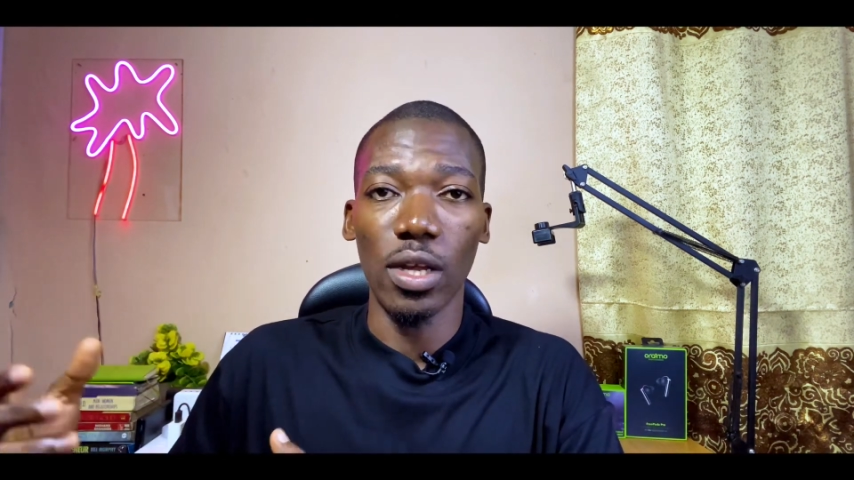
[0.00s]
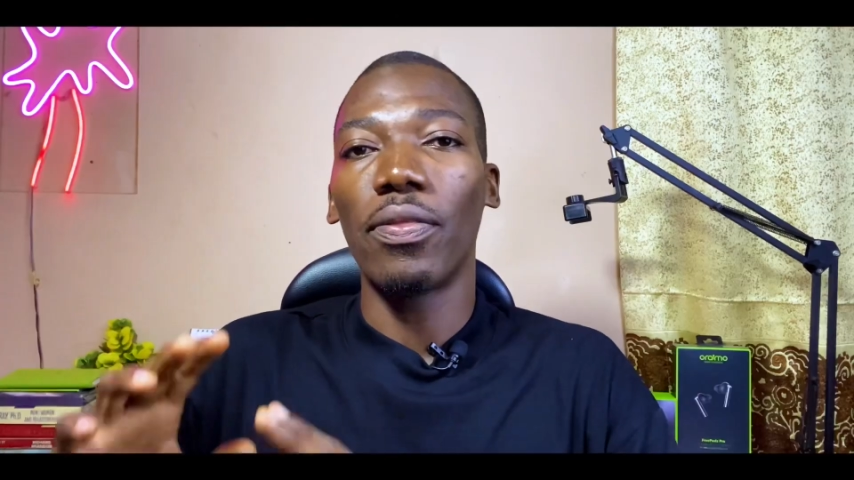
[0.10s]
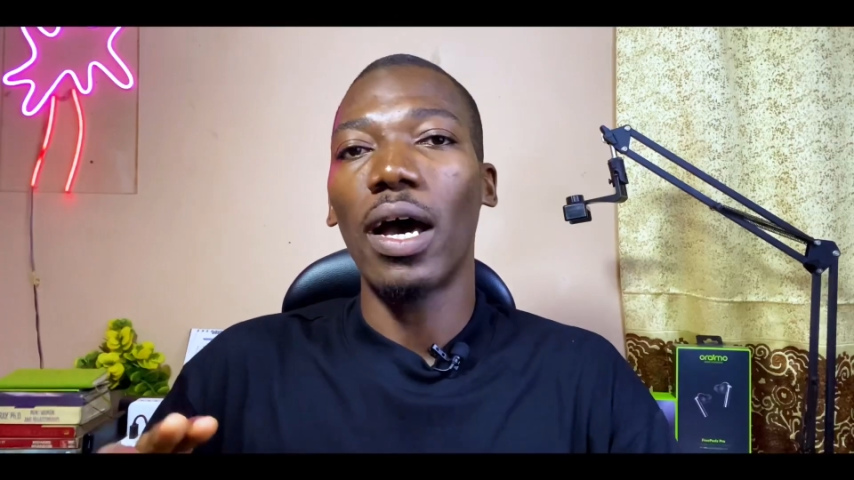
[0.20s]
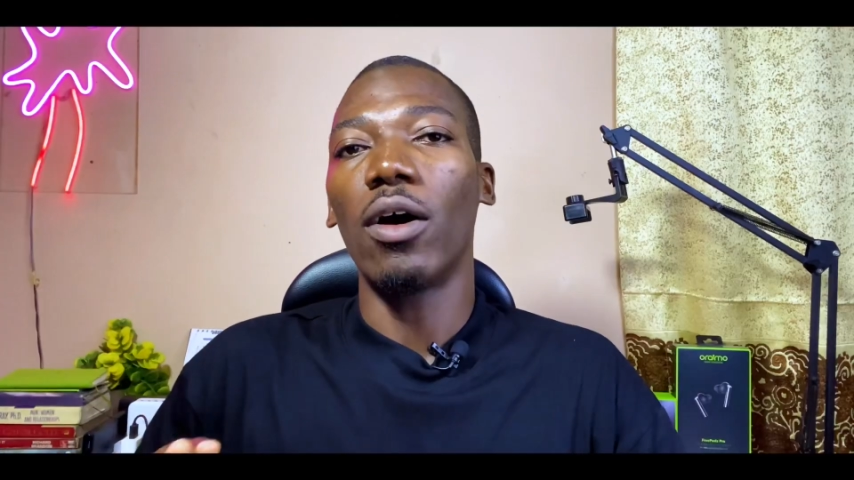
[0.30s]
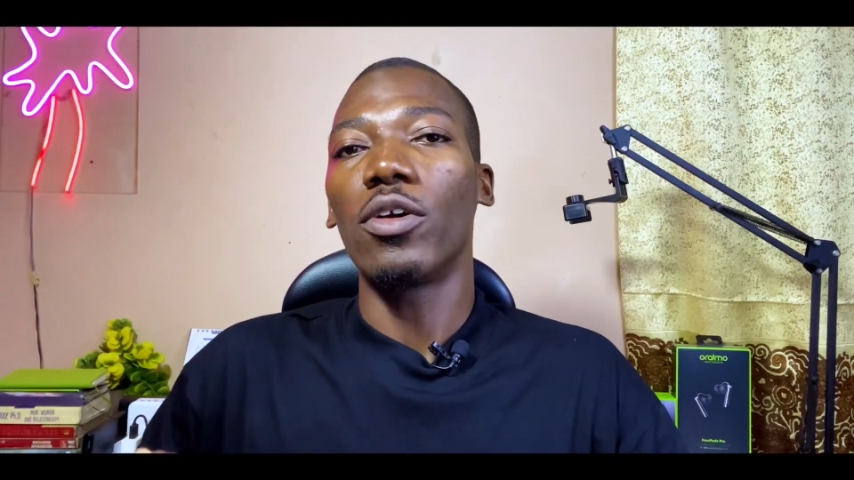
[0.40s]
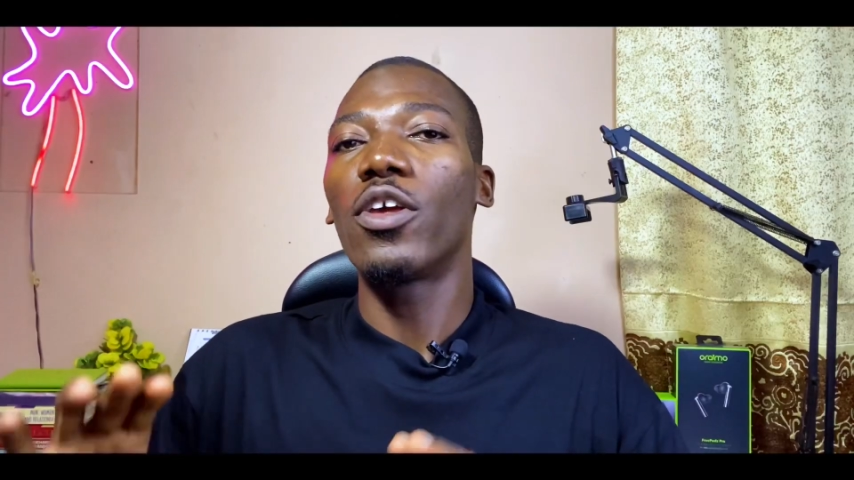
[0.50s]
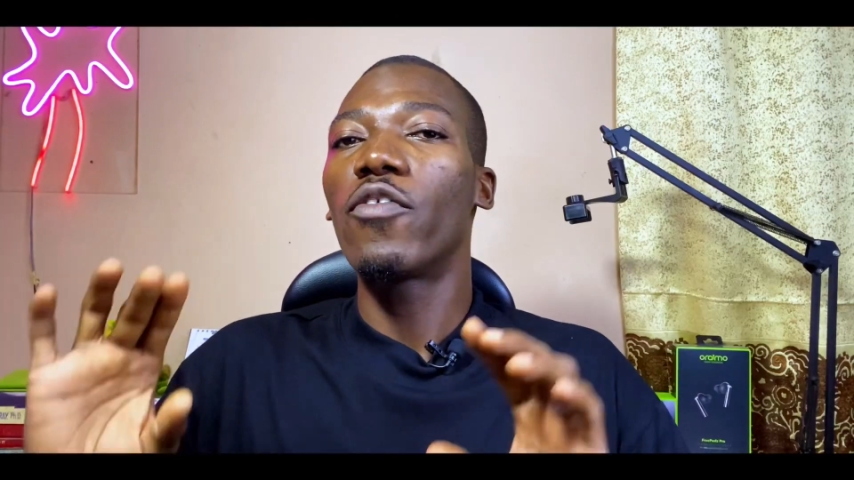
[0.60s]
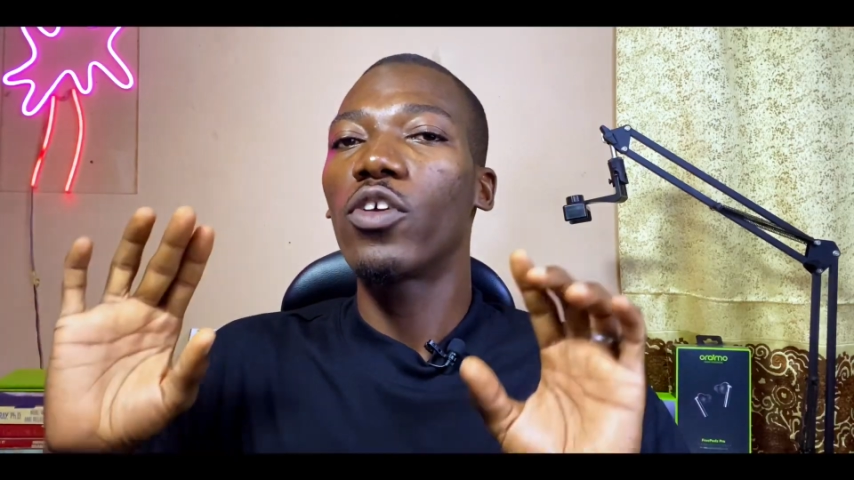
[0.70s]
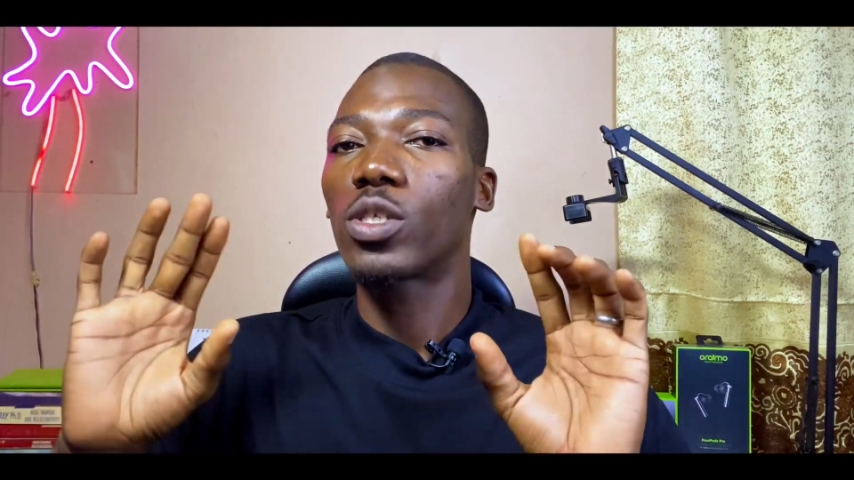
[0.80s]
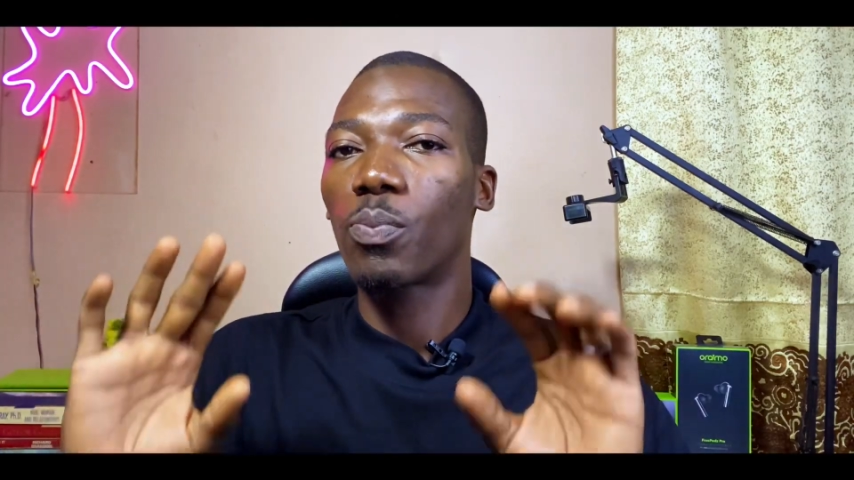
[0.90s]
Now, if
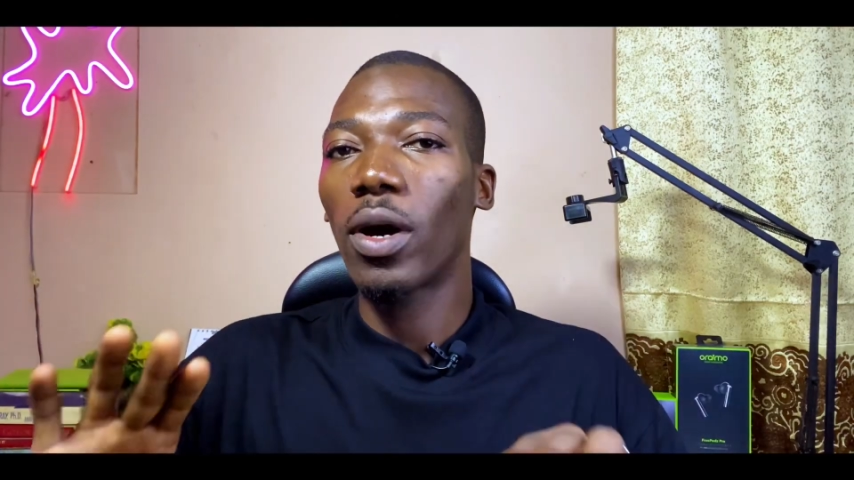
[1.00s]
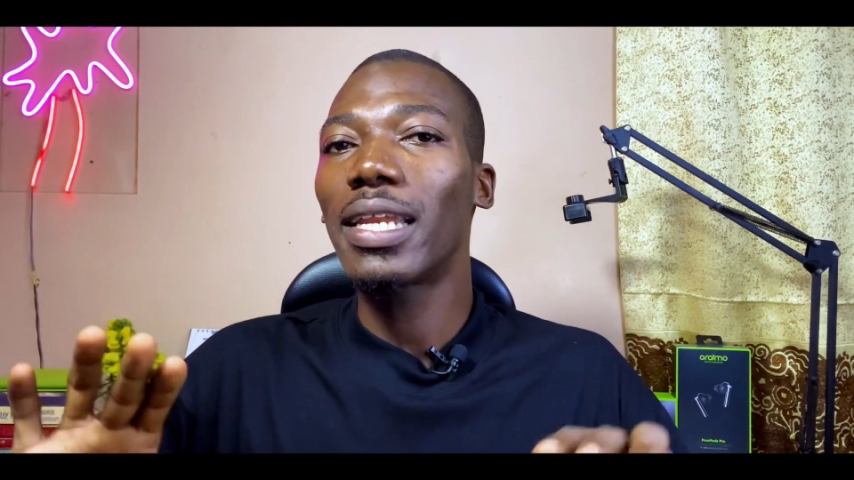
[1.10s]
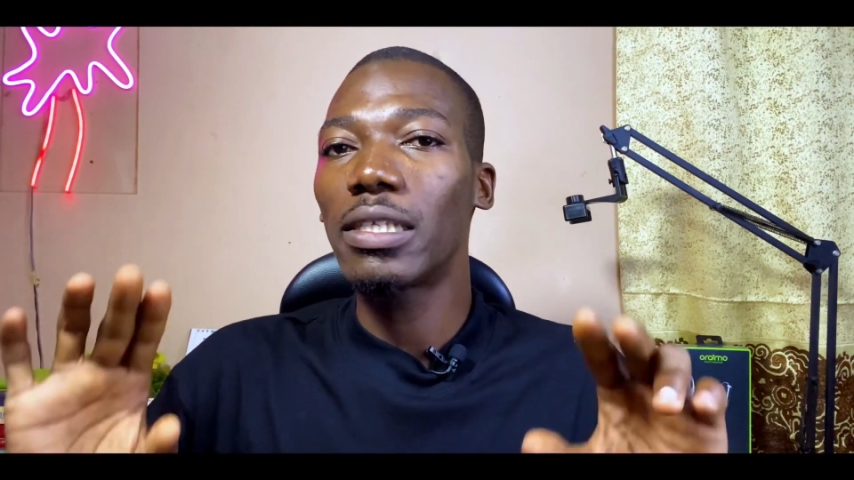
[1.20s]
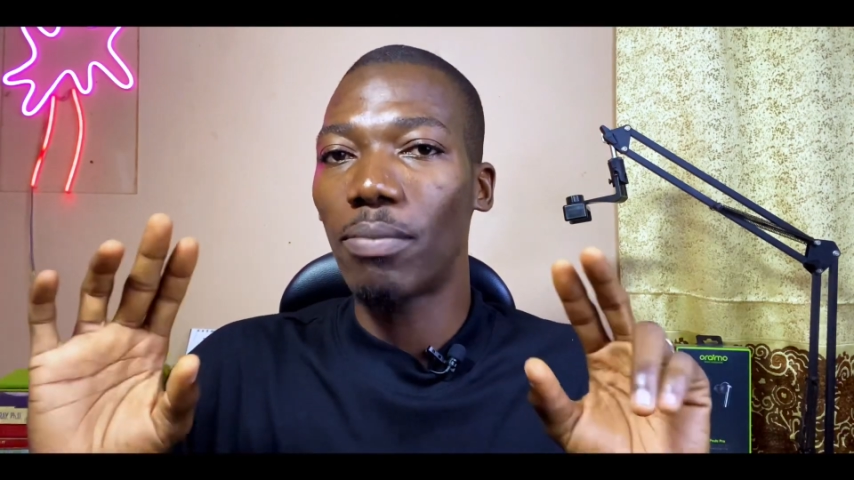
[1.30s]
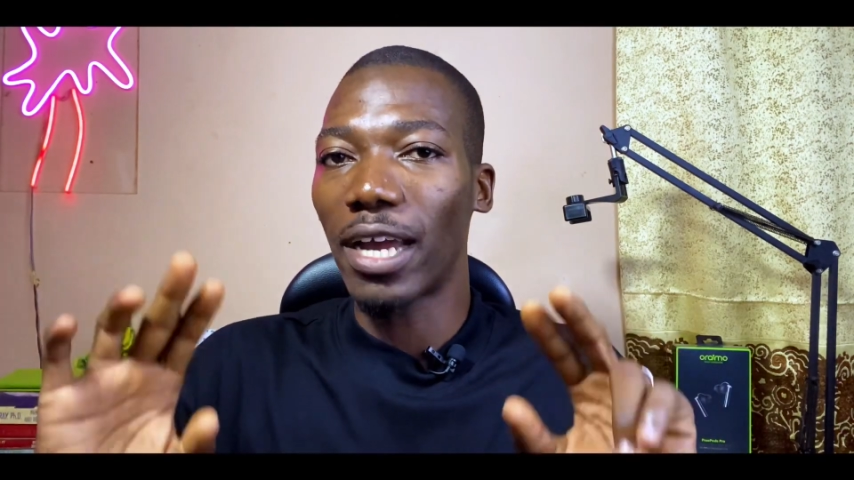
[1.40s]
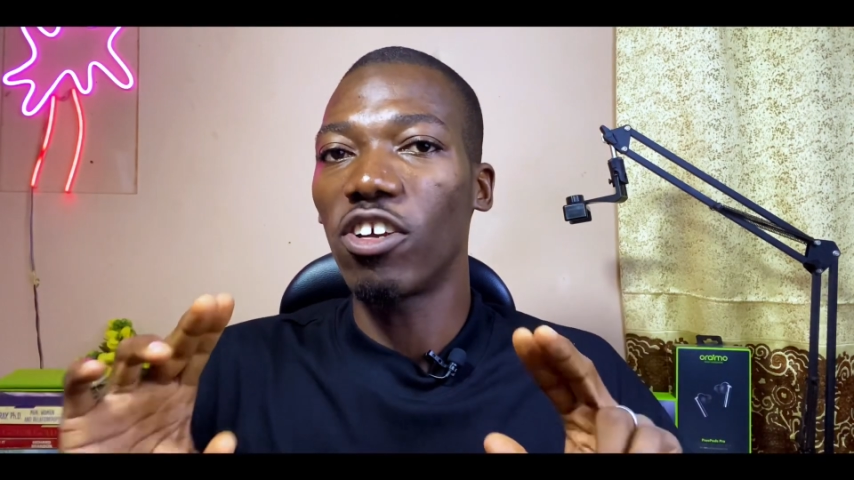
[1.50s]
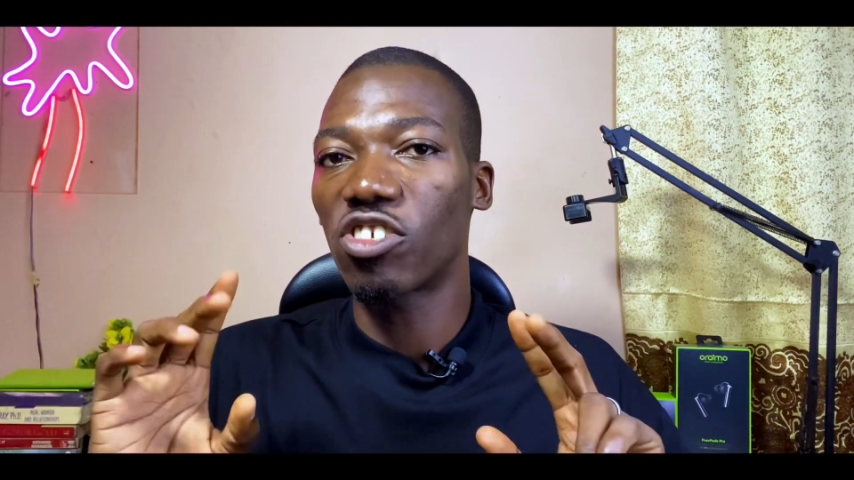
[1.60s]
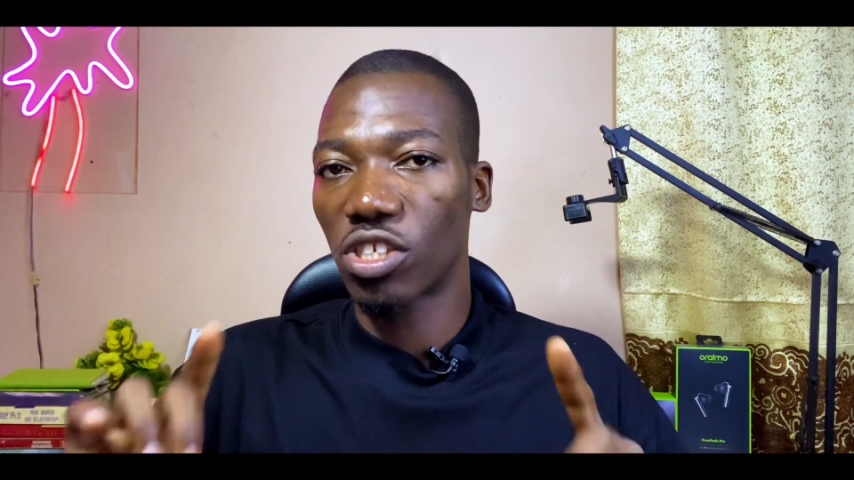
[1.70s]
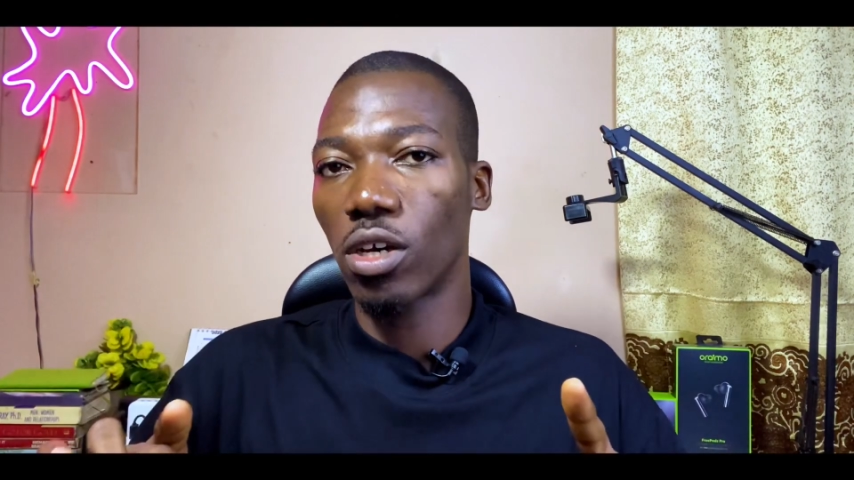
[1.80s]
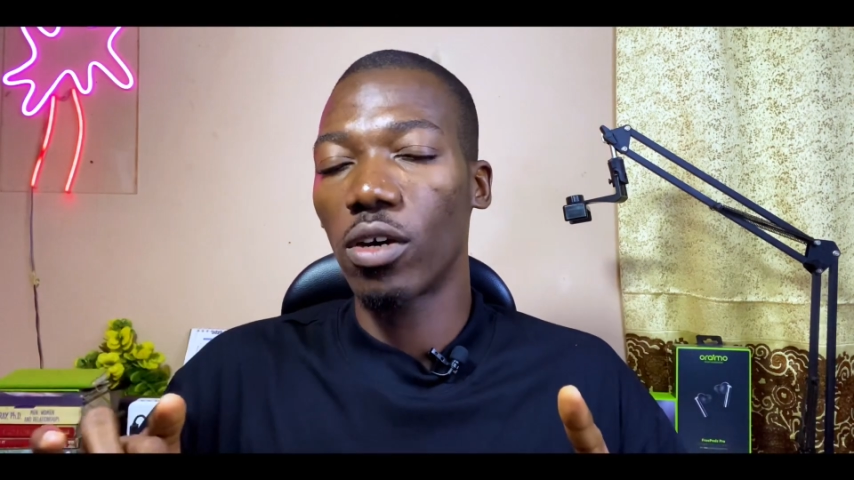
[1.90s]
you spoil it by
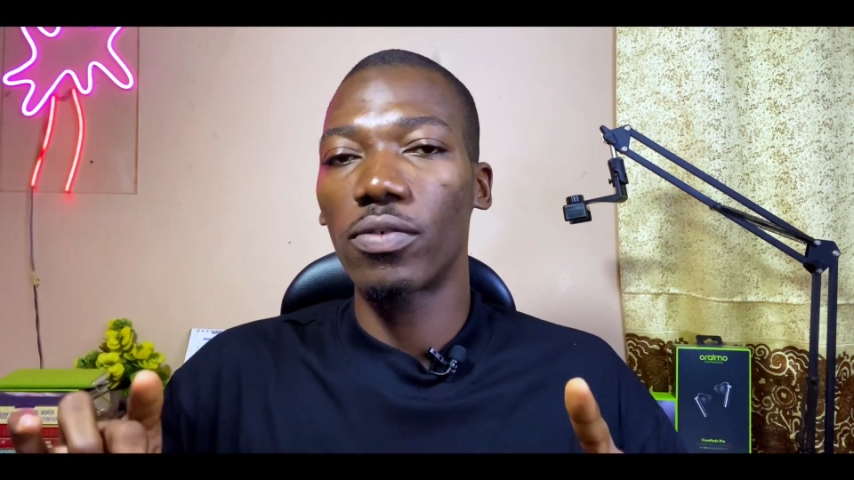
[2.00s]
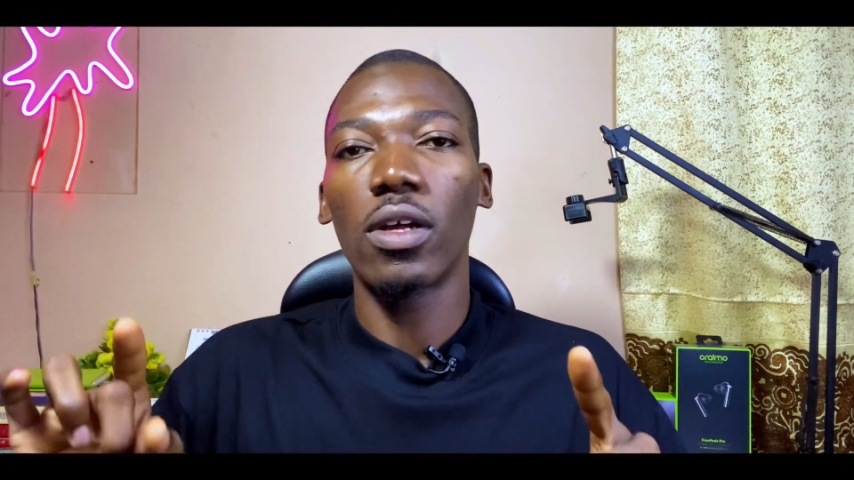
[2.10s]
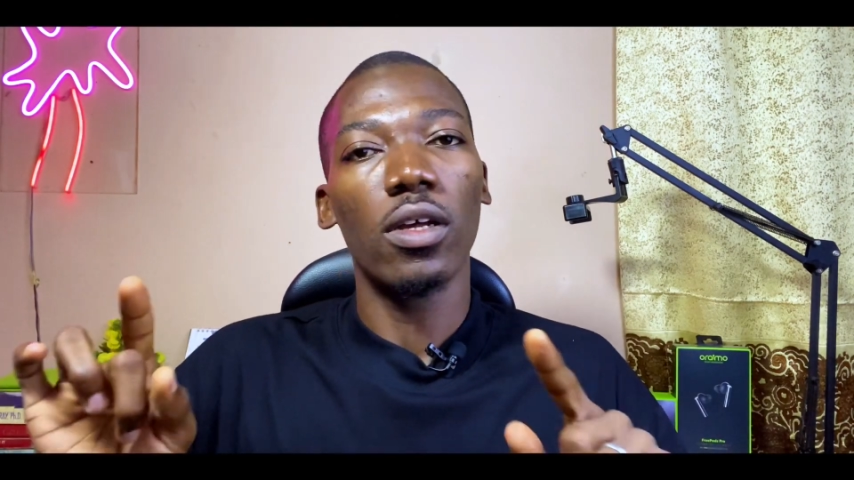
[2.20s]
yourself,